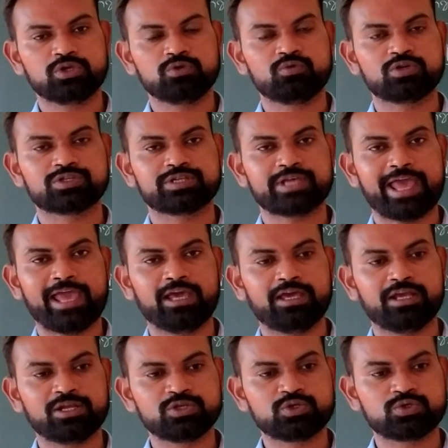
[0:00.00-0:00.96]
He was
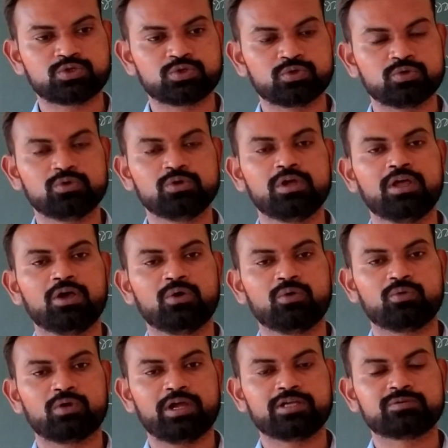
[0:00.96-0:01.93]
encouraged to
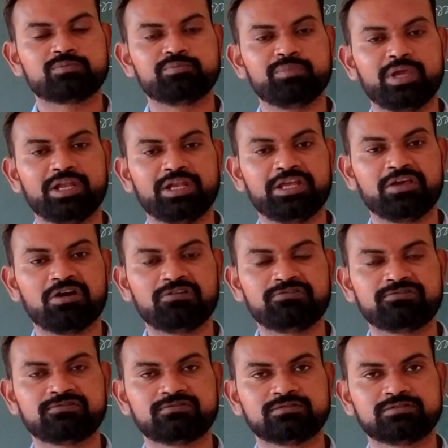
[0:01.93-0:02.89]
write many of
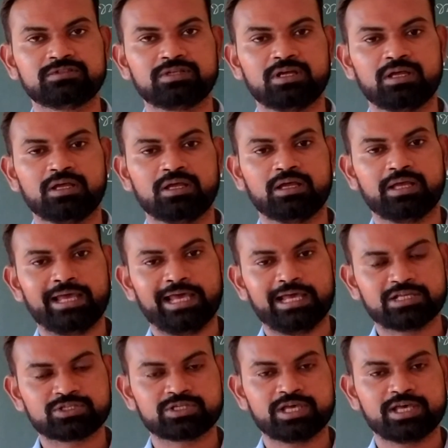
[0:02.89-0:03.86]

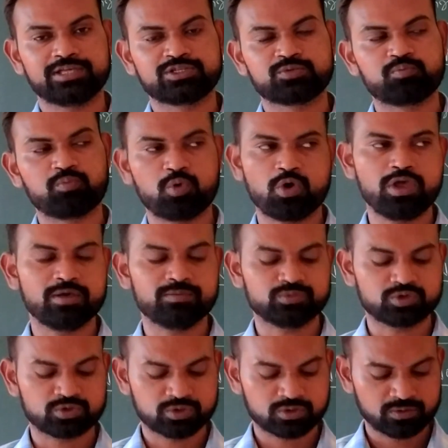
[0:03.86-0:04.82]
essays,
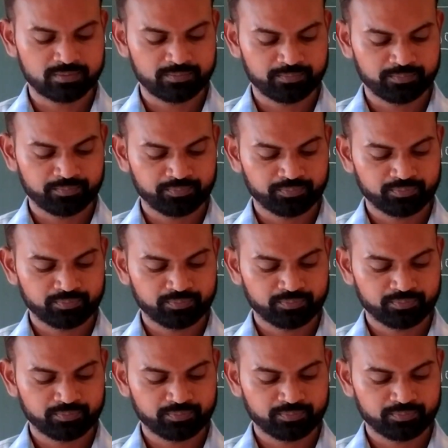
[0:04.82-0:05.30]
poems.